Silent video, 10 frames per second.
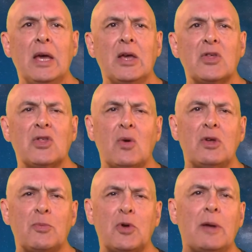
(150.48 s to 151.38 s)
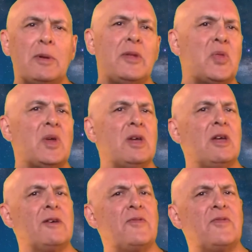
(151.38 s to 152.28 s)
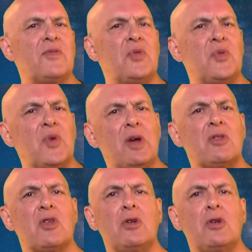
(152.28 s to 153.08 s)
So you're probably thinking, if thoughts